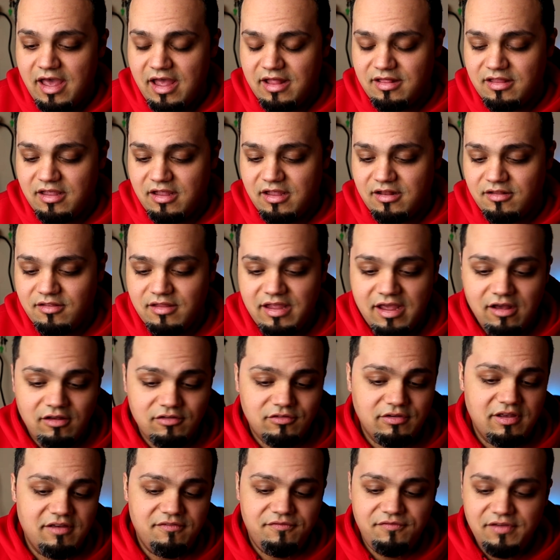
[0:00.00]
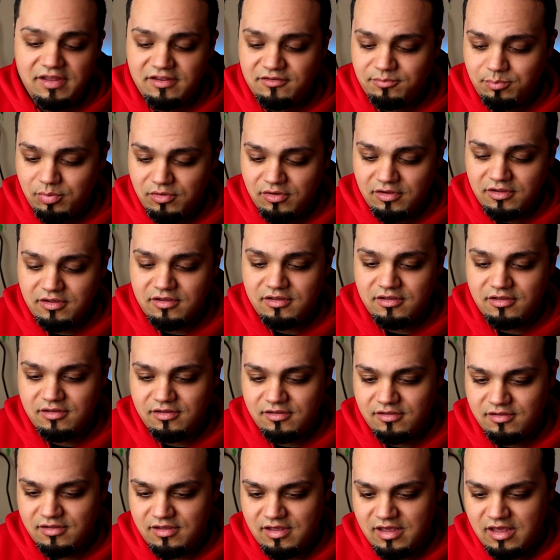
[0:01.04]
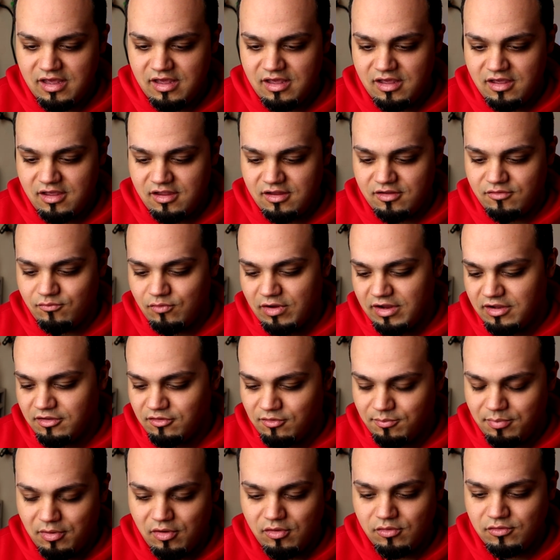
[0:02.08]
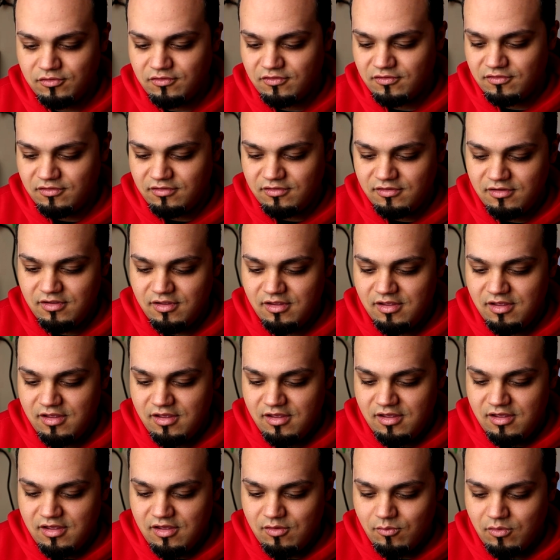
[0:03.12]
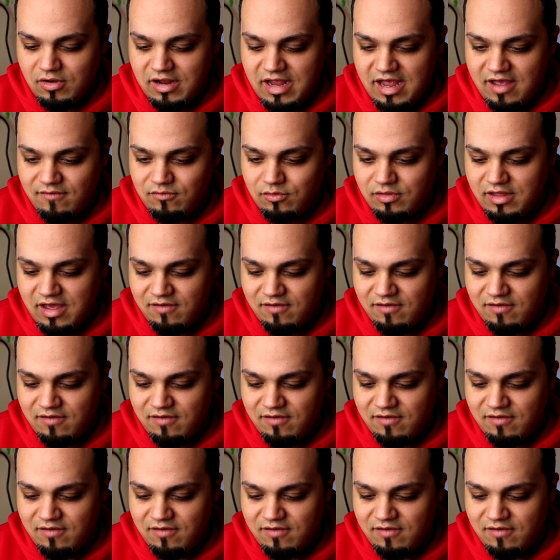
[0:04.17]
And then they also have Facebook and regular posts what have you.